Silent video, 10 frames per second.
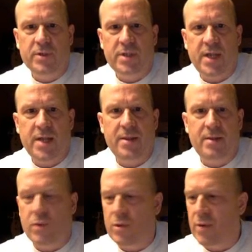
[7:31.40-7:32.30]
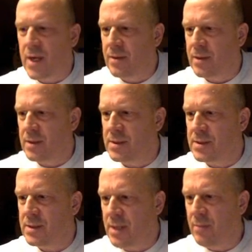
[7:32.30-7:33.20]
just had them create
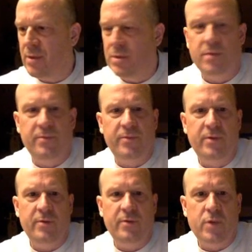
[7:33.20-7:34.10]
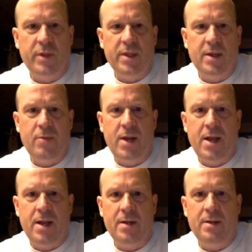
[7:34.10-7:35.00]
this image of what they
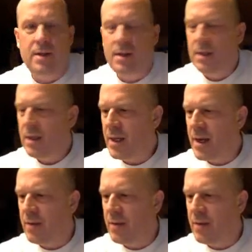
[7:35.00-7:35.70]
read. And